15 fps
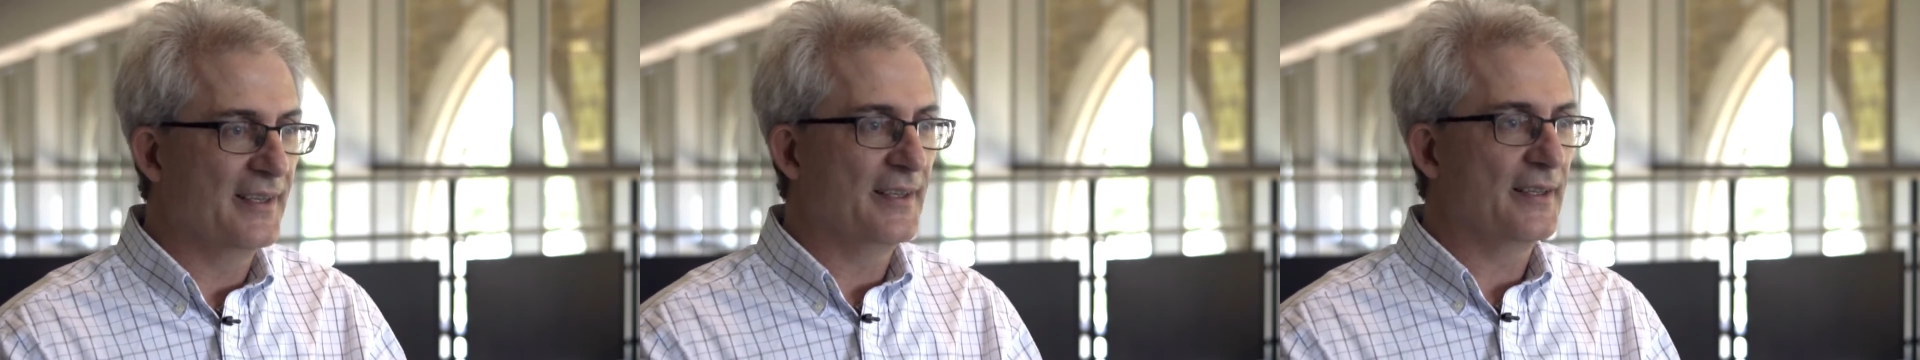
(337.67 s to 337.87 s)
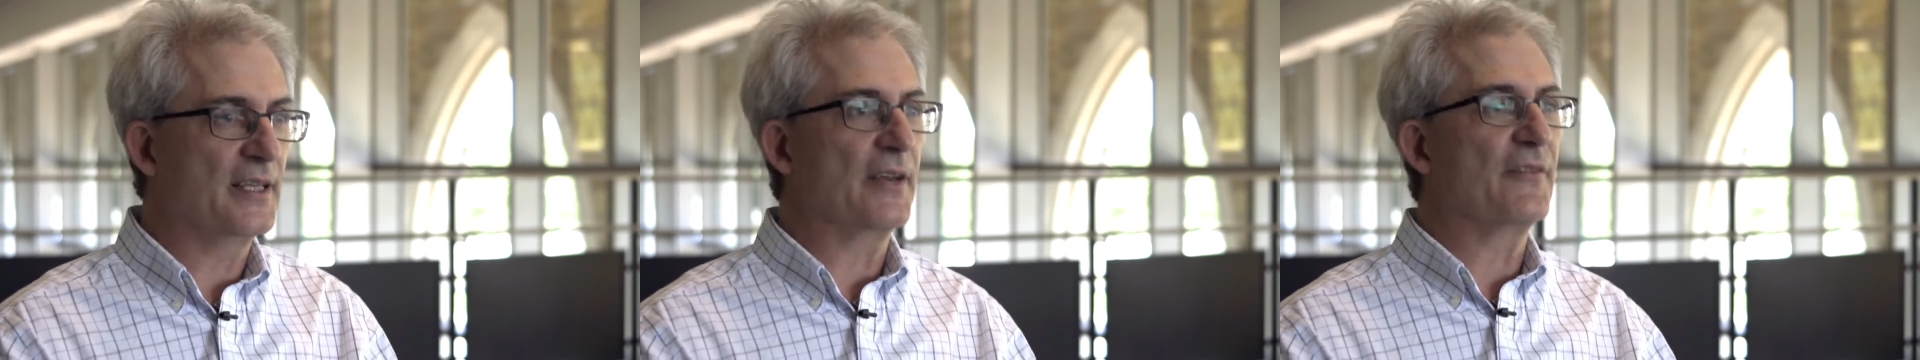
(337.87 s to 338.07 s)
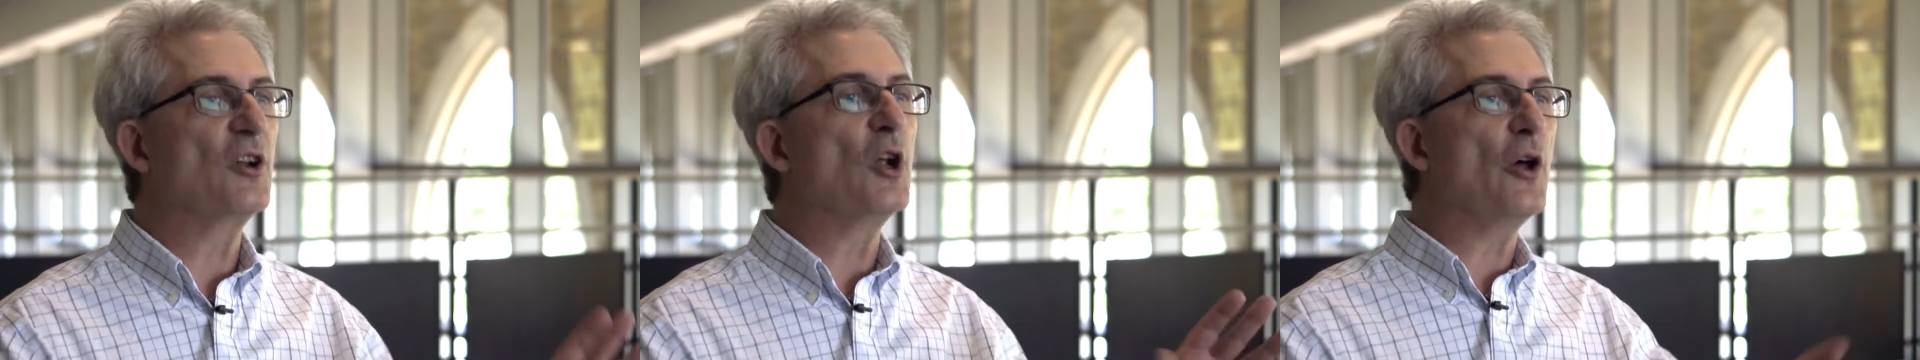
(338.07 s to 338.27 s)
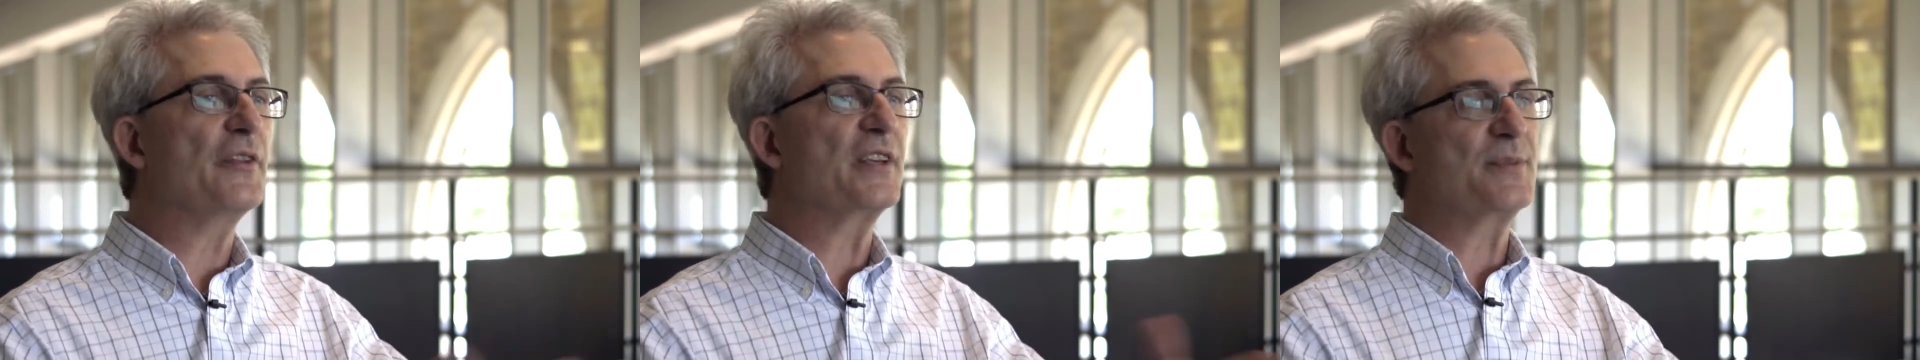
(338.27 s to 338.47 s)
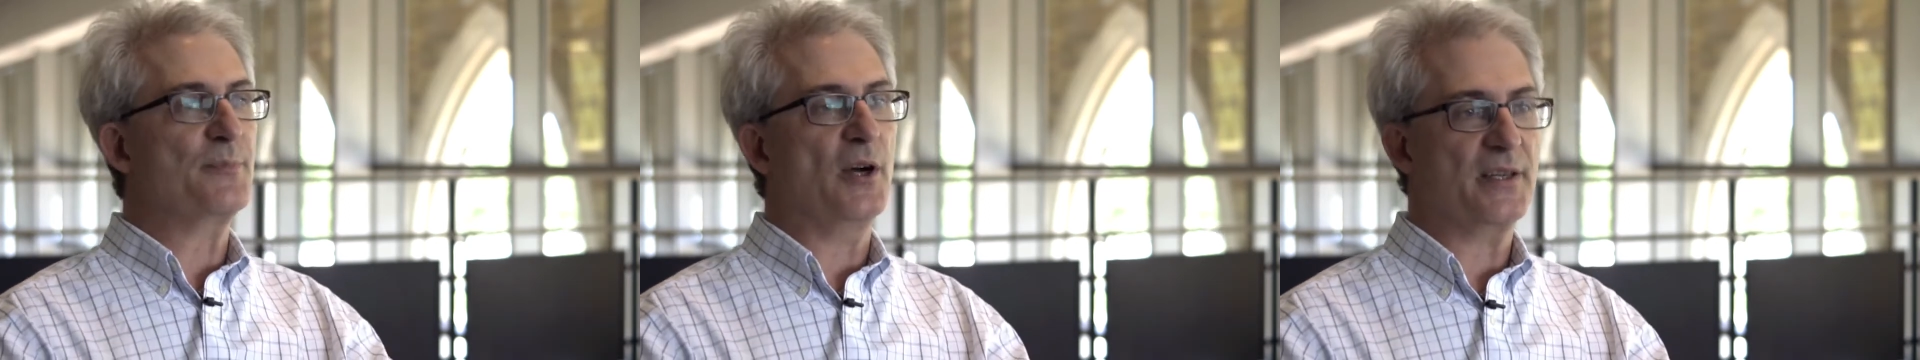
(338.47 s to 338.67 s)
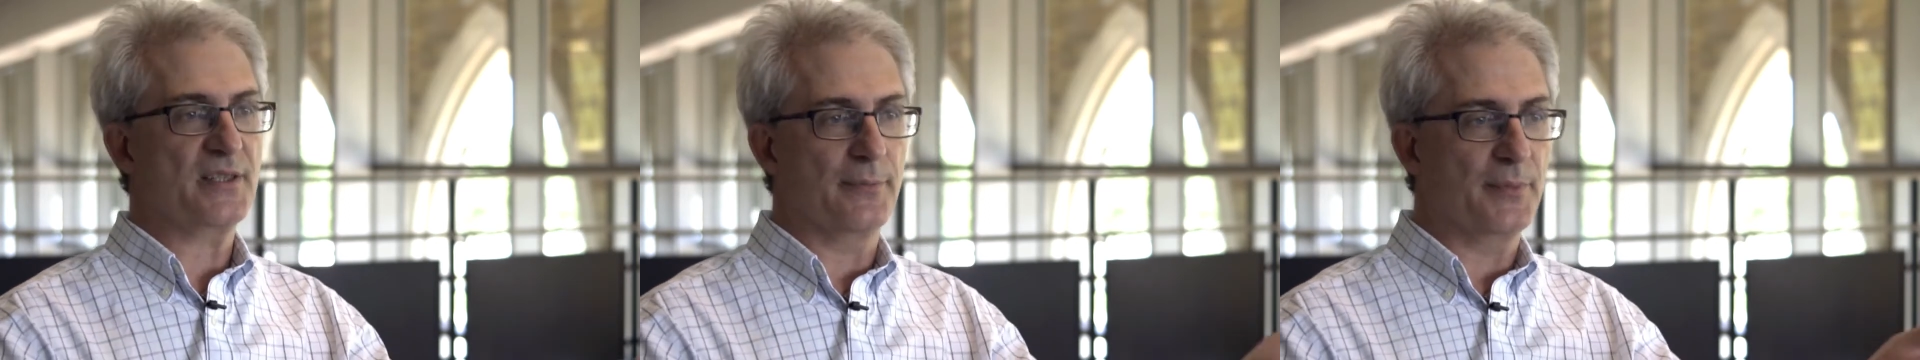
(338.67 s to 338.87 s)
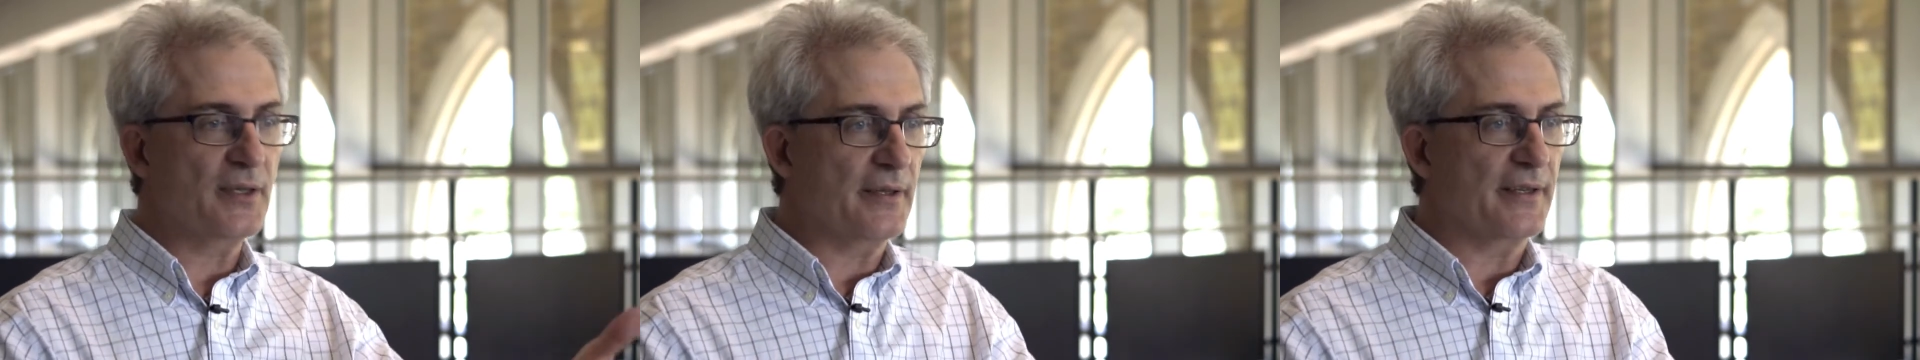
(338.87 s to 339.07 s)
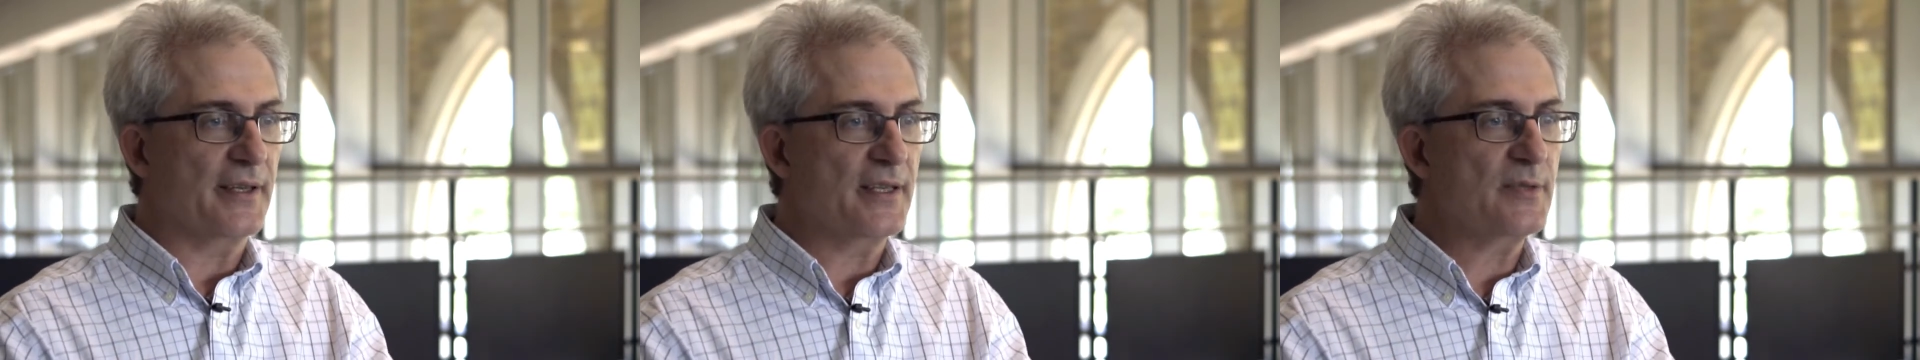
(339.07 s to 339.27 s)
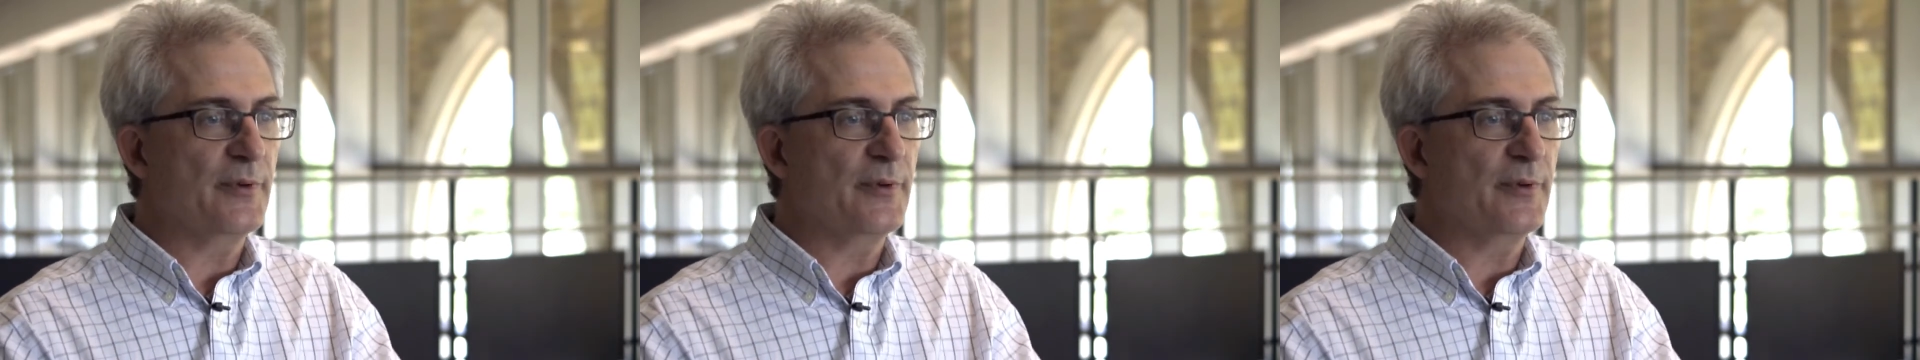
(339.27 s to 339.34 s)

Given all these possibilities,